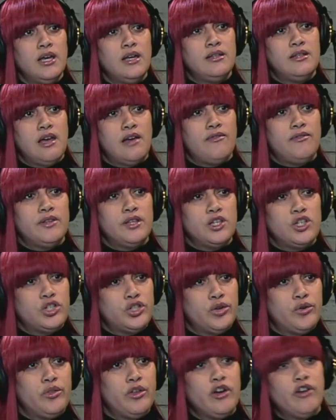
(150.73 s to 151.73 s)
definitely
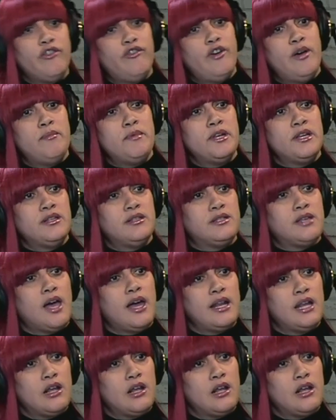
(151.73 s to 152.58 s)
show their feminine side,